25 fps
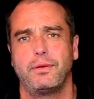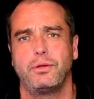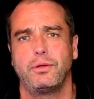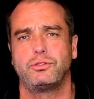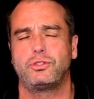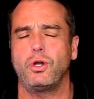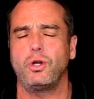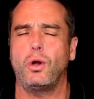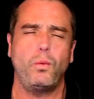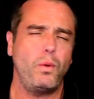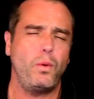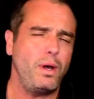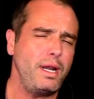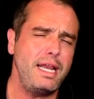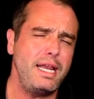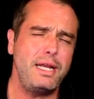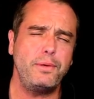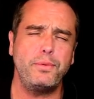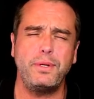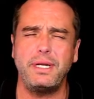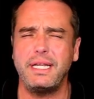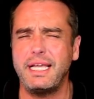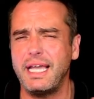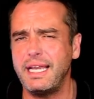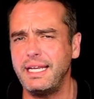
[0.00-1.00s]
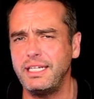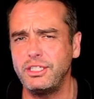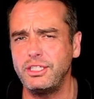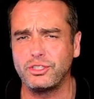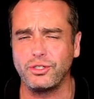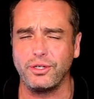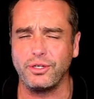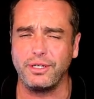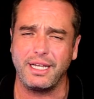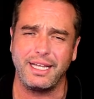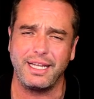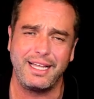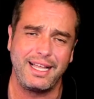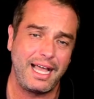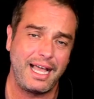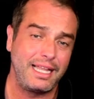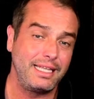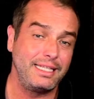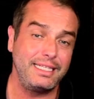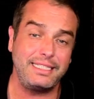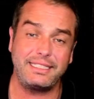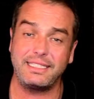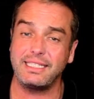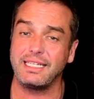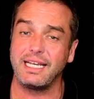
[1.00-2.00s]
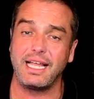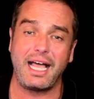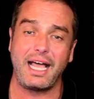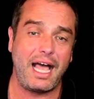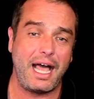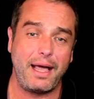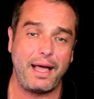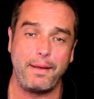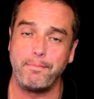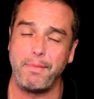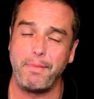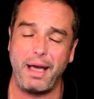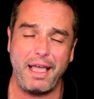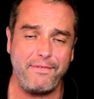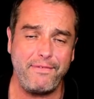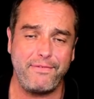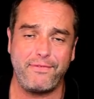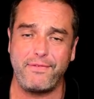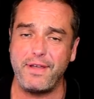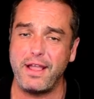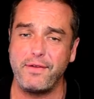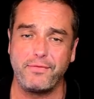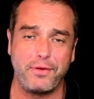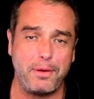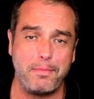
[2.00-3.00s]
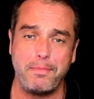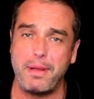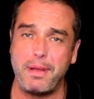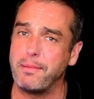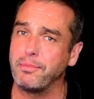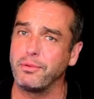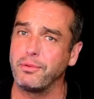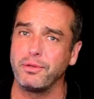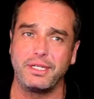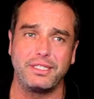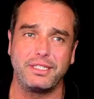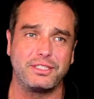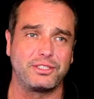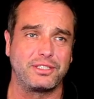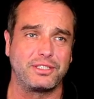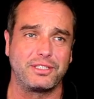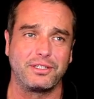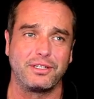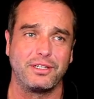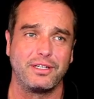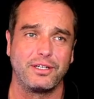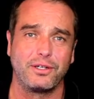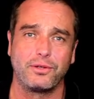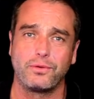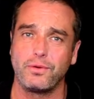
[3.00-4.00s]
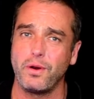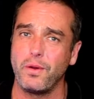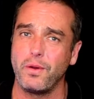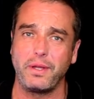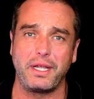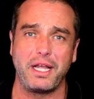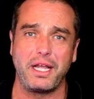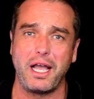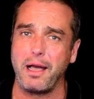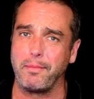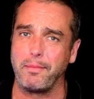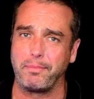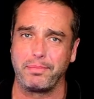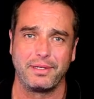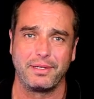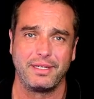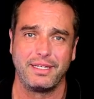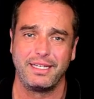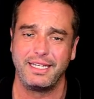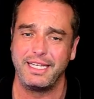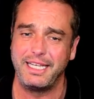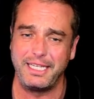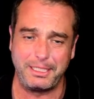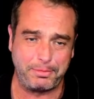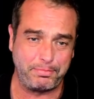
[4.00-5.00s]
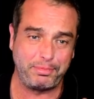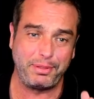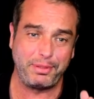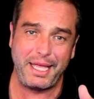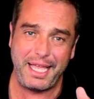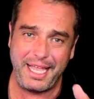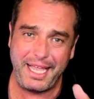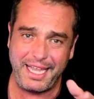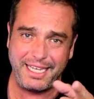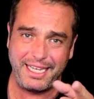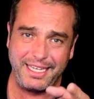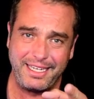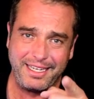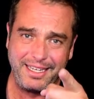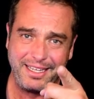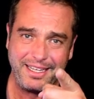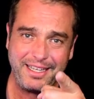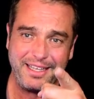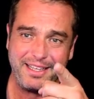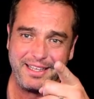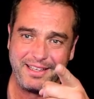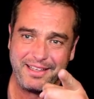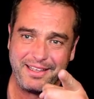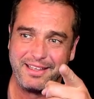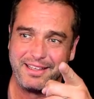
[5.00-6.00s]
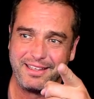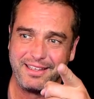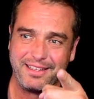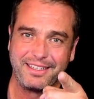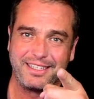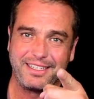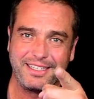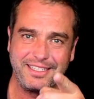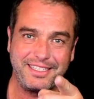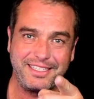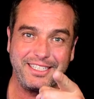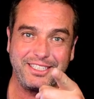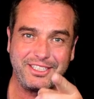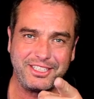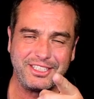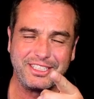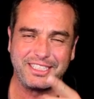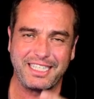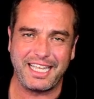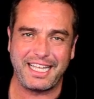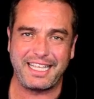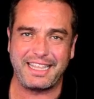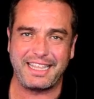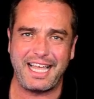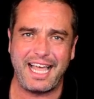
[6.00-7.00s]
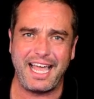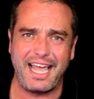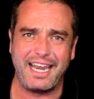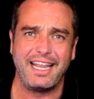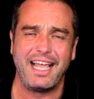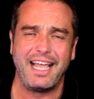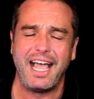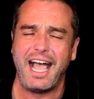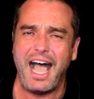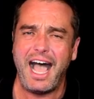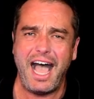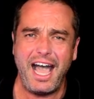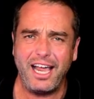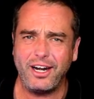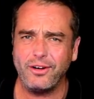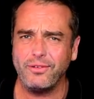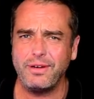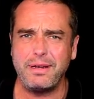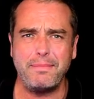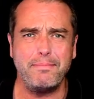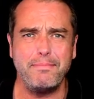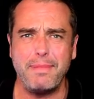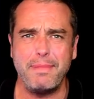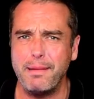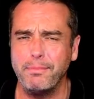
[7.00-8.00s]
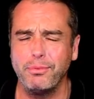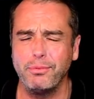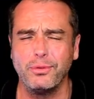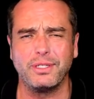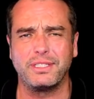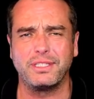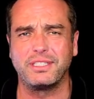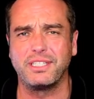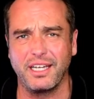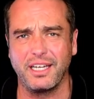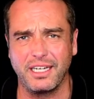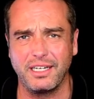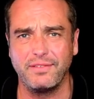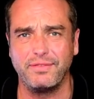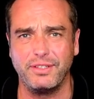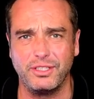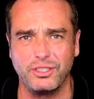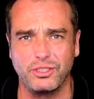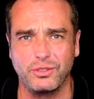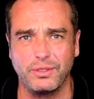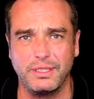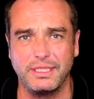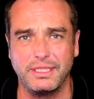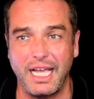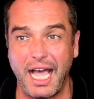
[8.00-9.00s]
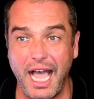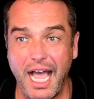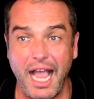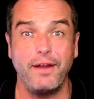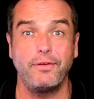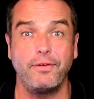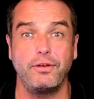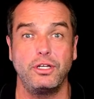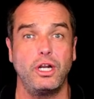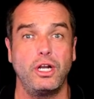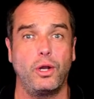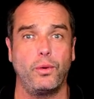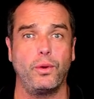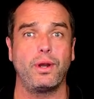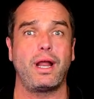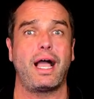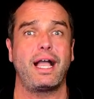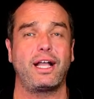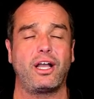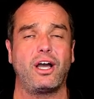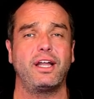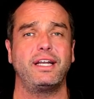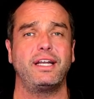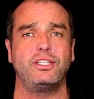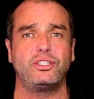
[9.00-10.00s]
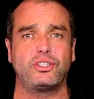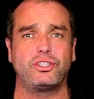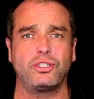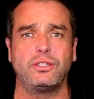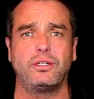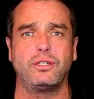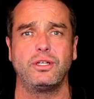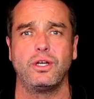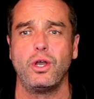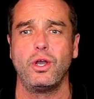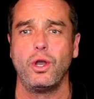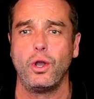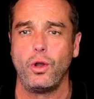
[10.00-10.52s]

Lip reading: Don't want anyone to get injured. Listen, my favorite memories growing up is playing in conditions like that. I don't remember a ton of injuries. You know where I got injured?